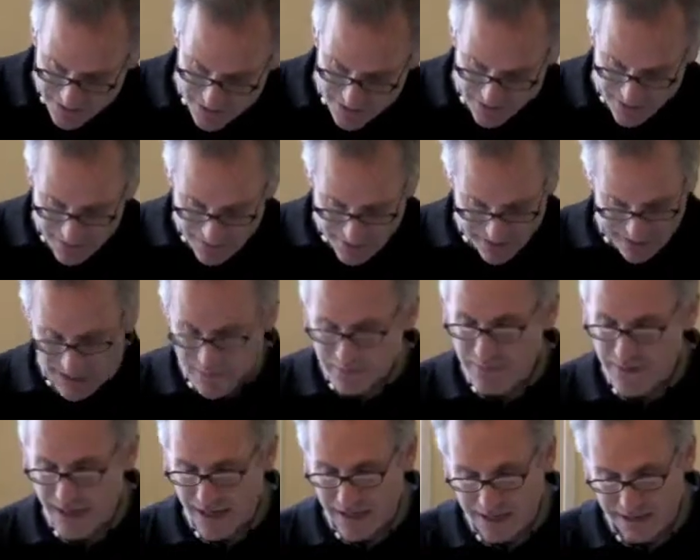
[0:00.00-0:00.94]
and so did my
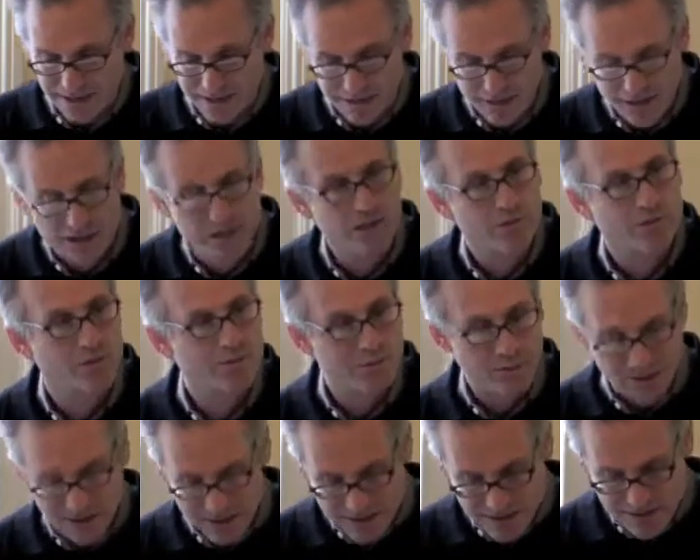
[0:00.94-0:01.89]
companion.
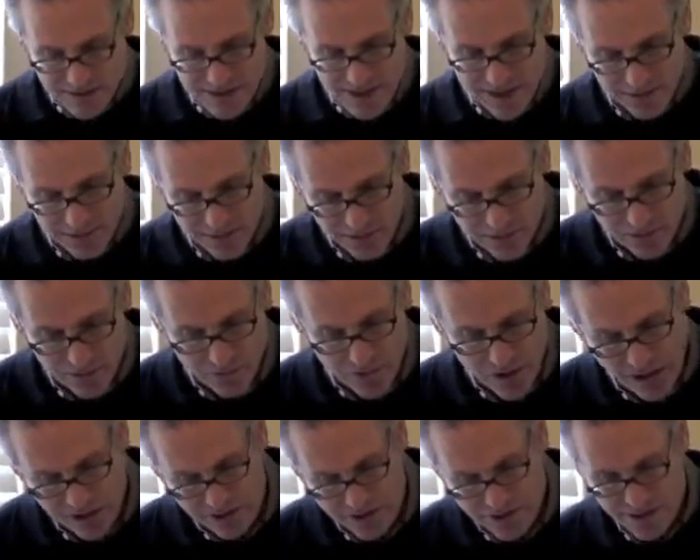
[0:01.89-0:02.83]
We'd planned to stay for a
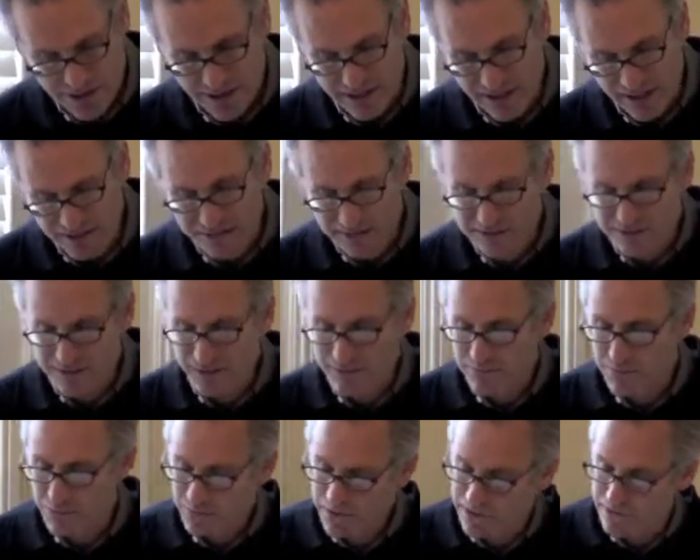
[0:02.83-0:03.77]
while and check out the
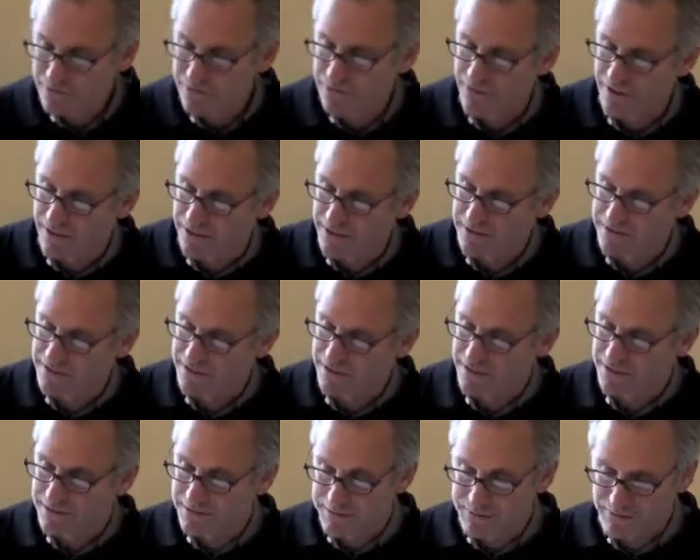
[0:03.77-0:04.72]
scene, but we couldn't find
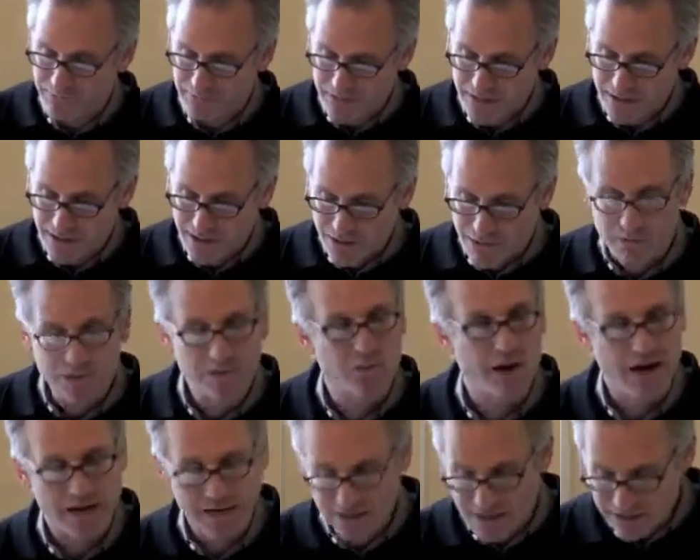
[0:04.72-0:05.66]
seats. We
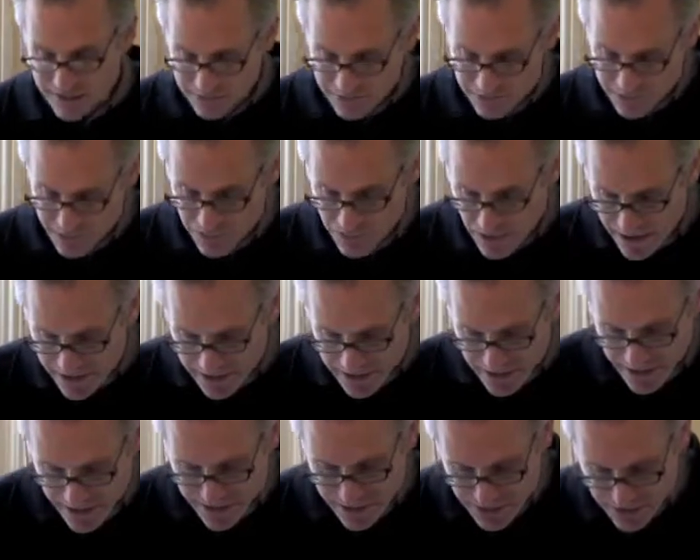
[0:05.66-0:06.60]
waited, two
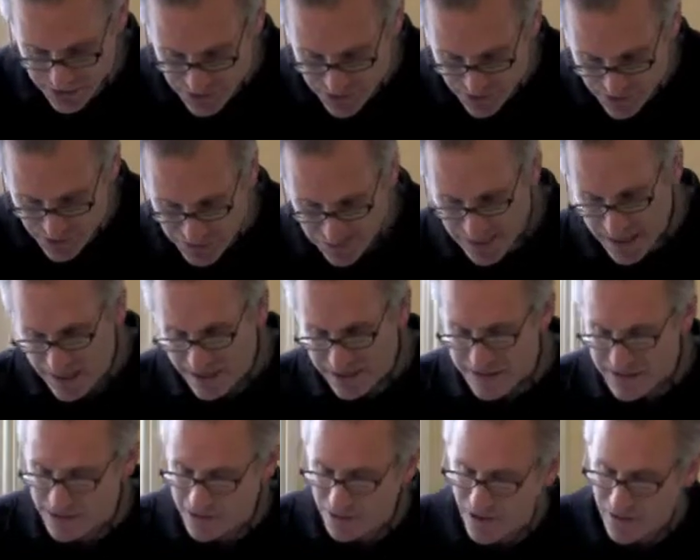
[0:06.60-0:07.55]
white guys with shoulder
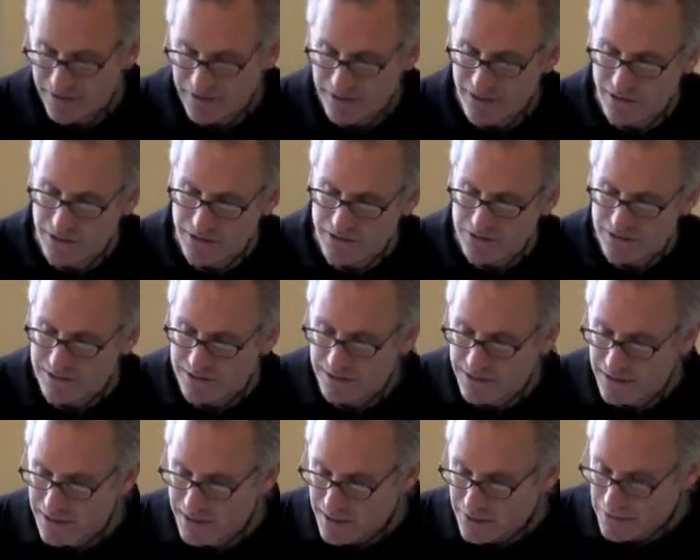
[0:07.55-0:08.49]
bags and cloth
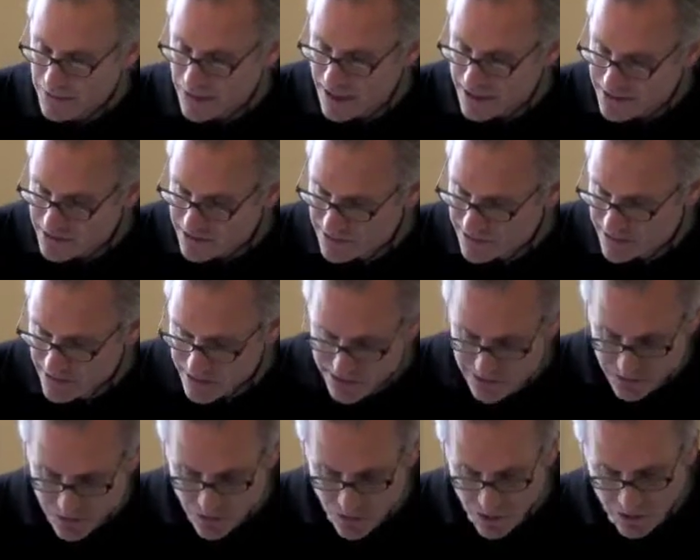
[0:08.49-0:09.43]
coats, plastered
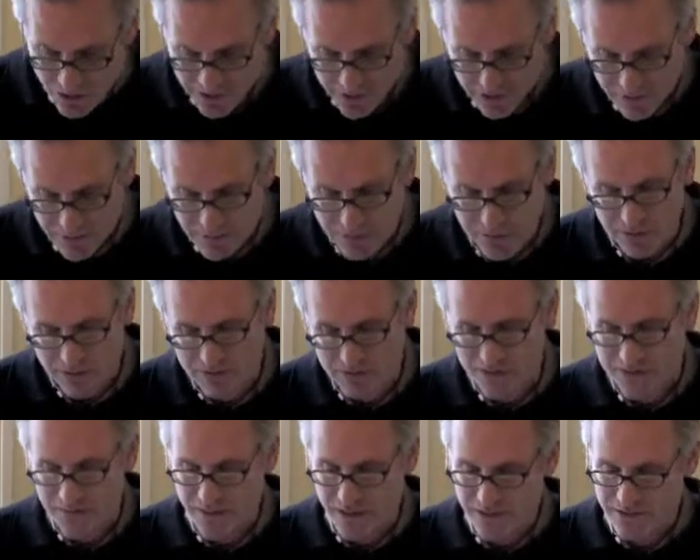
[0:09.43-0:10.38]
against the wall near the
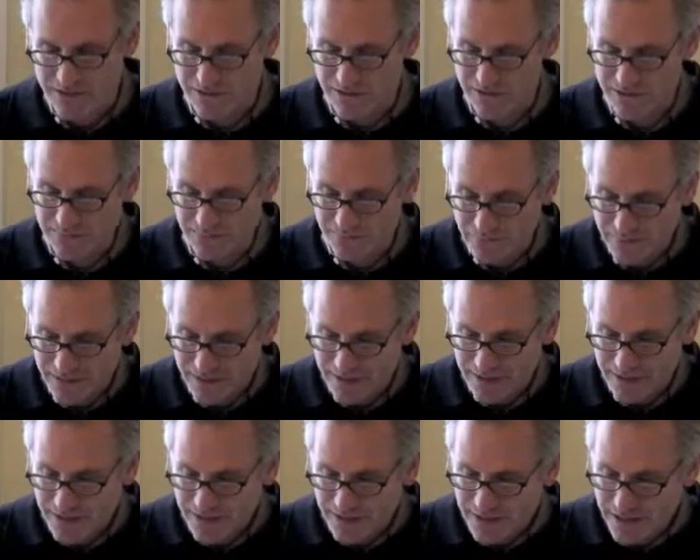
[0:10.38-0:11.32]
milk dispensers.
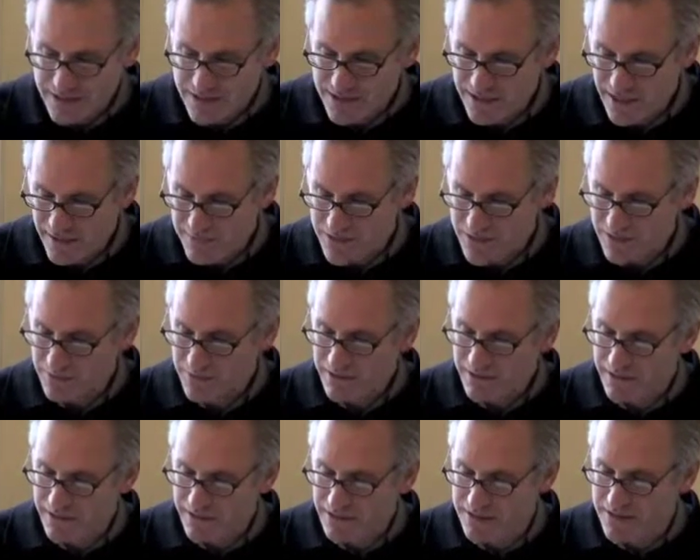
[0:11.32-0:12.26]
Each time
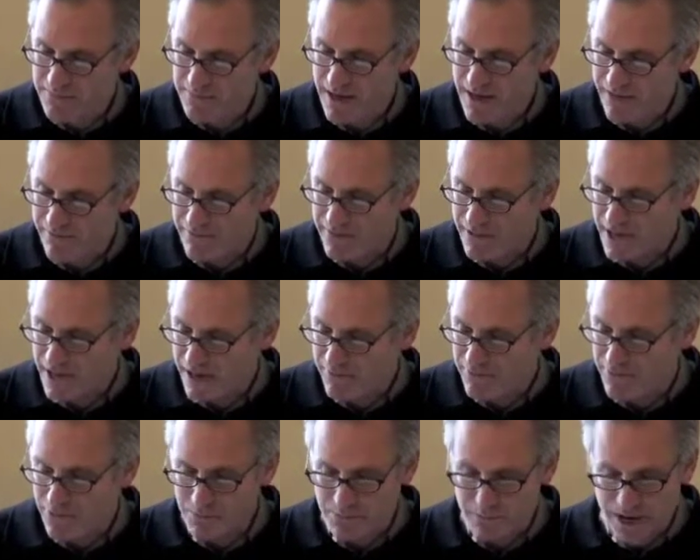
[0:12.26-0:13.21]
someone needed some half and
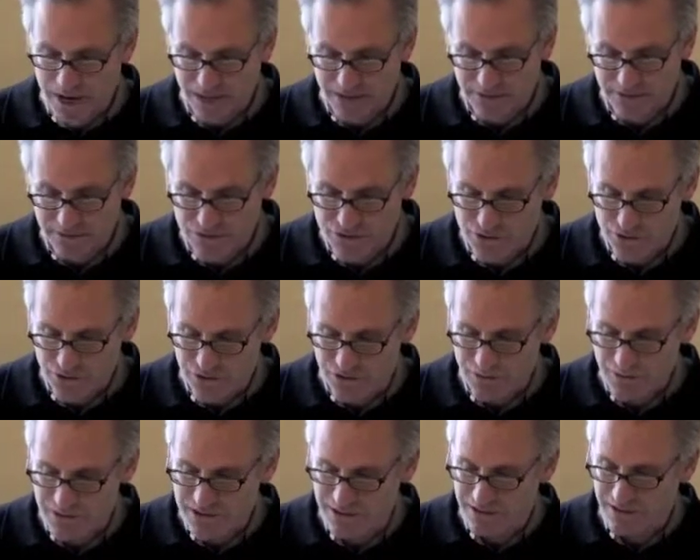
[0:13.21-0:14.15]
half or a packet of
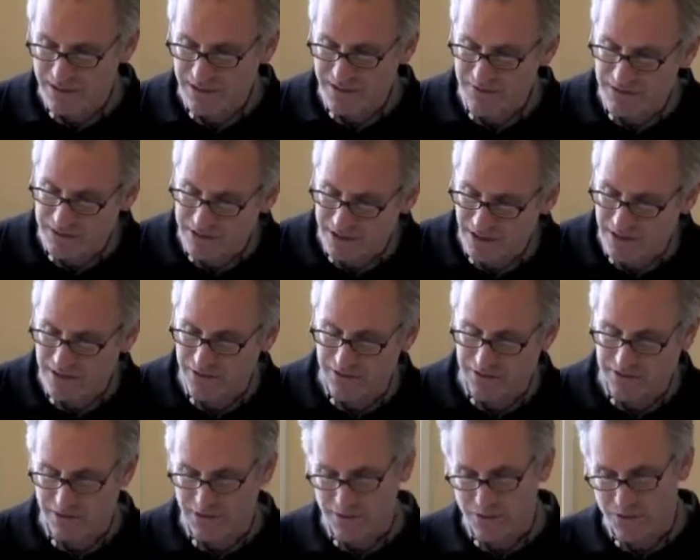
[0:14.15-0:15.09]
sugar, we slid even
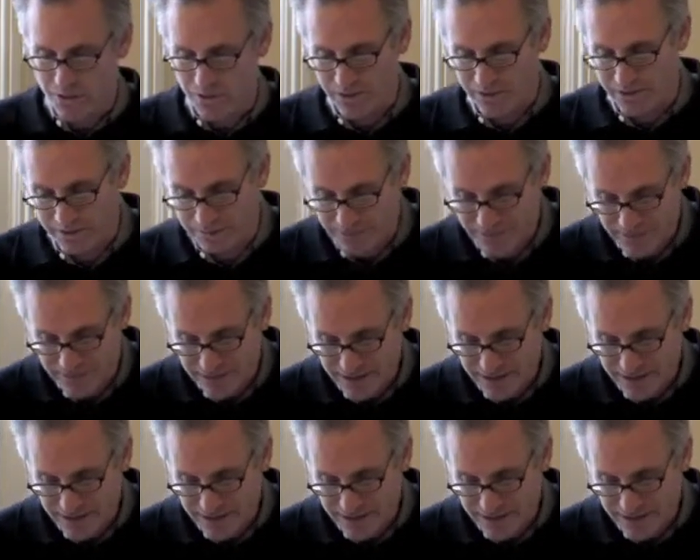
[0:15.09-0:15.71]
tighter into the corner.